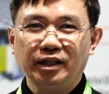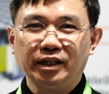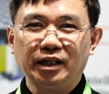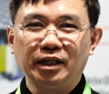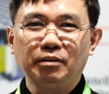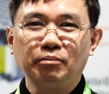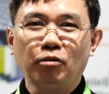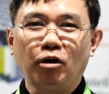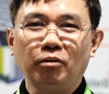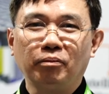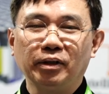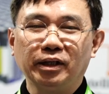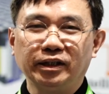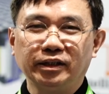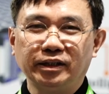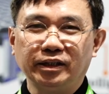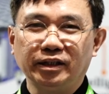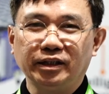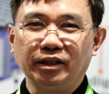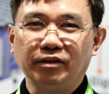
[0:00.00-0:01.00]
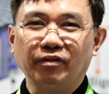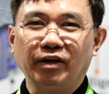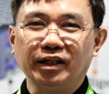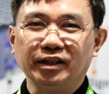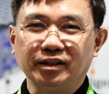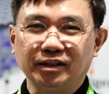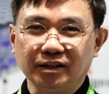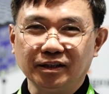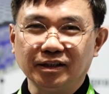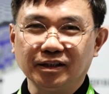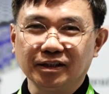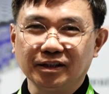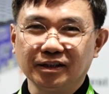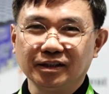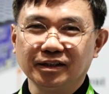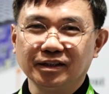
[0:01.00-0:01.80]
e-mobility devices.